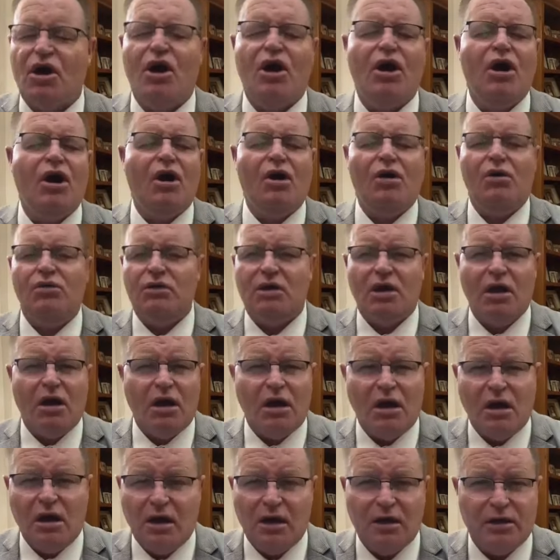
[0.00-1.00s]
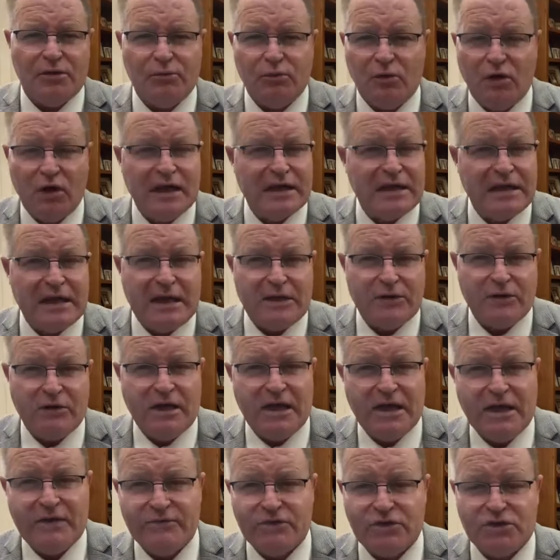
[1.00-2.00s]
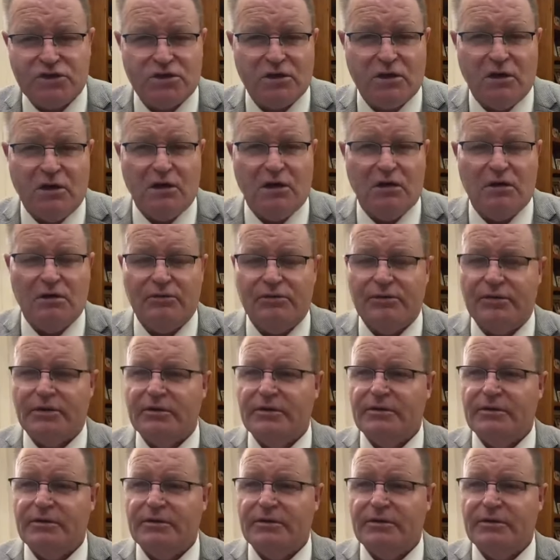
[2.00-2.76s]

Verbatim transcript: oh God, why can't I have a child?